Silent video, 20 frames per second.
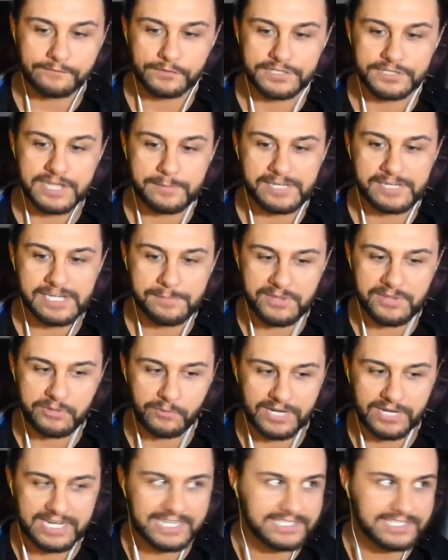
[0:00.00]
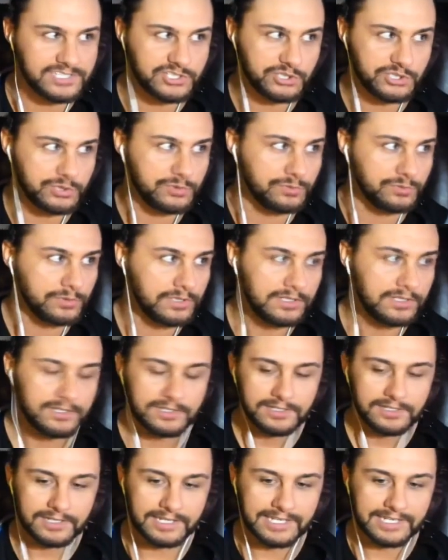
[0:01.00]
WWE to
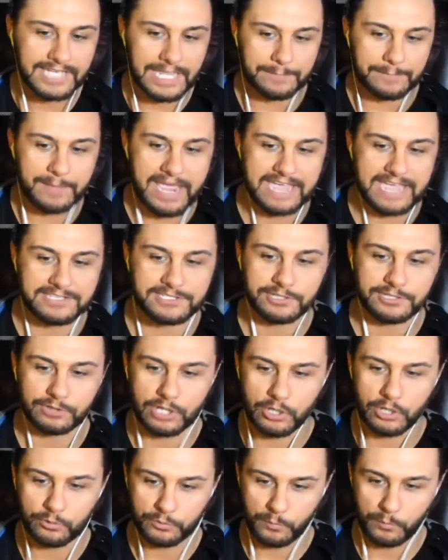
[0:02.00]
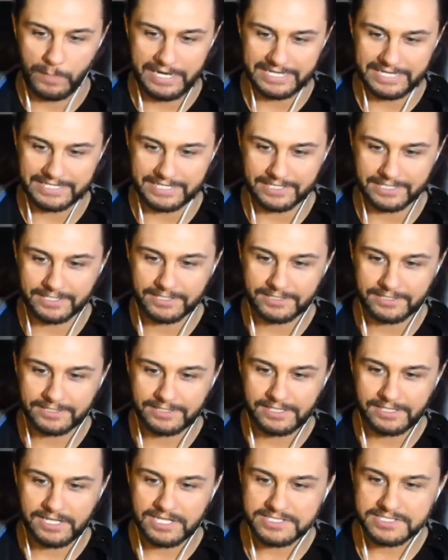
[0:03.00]
get past their own waiting.
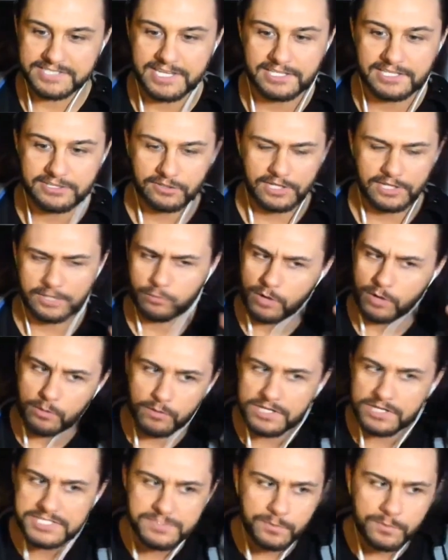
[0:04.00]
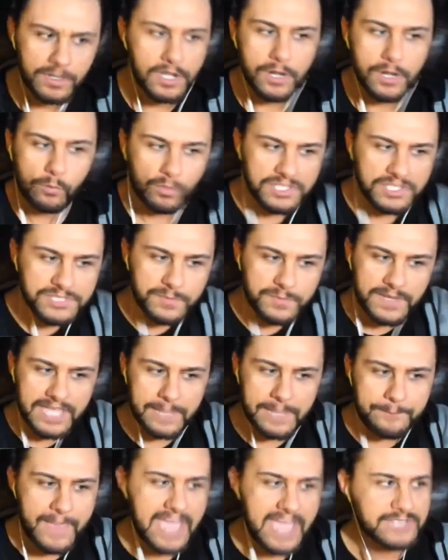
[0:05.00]
It's like yes. they're like, well, once once we
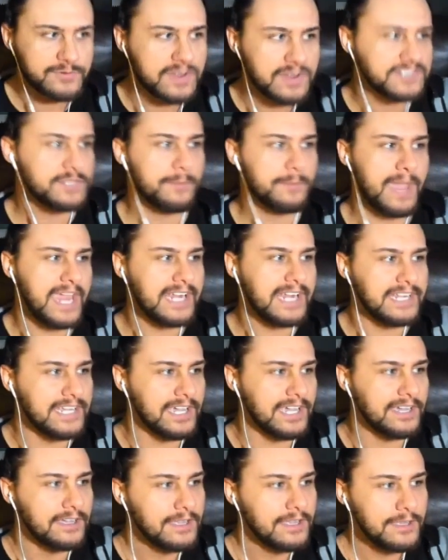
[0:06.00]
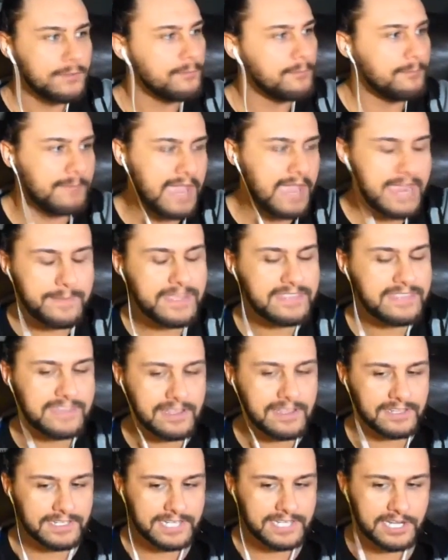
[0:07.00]
get past WrestleMania, maybe
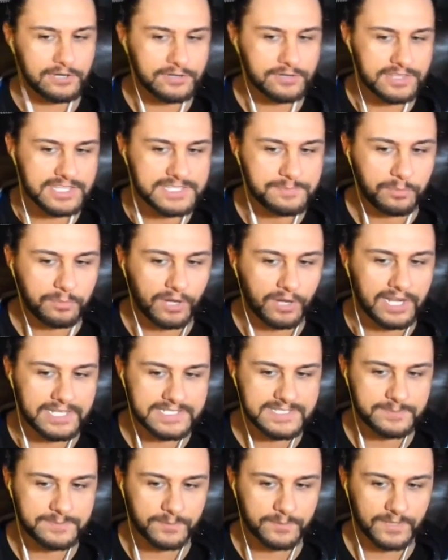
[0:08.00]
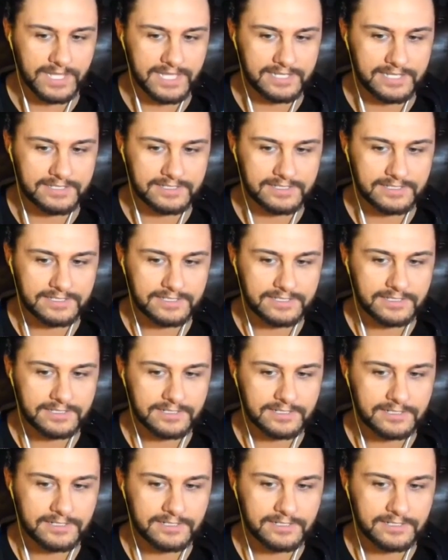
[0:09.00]
they'll adhere to this brand split. No.